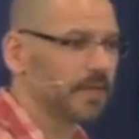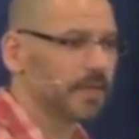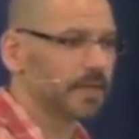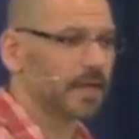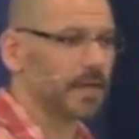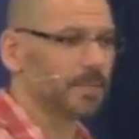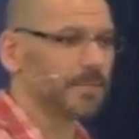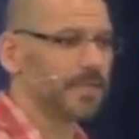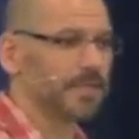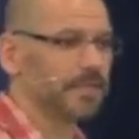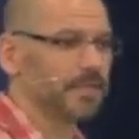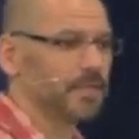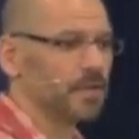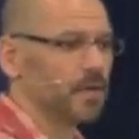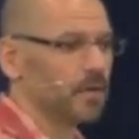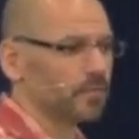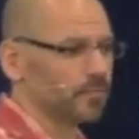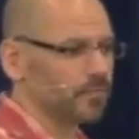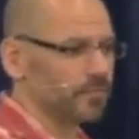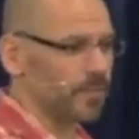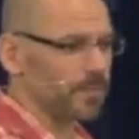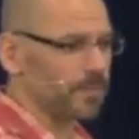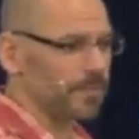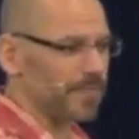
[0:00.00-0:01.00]
I mean,
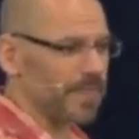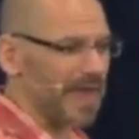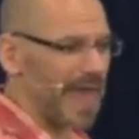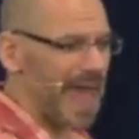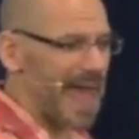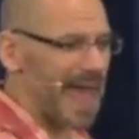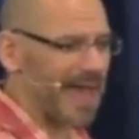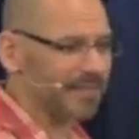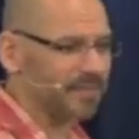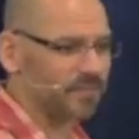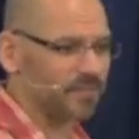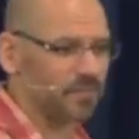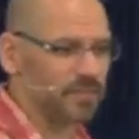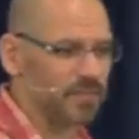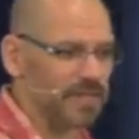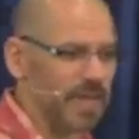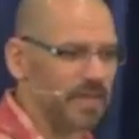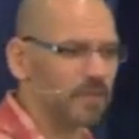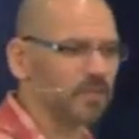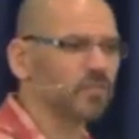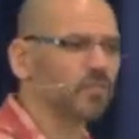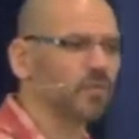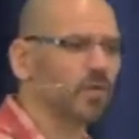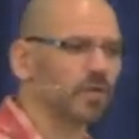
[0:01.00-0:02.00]
from that, you got
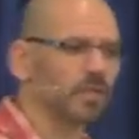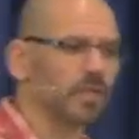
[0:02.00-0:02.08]
to do a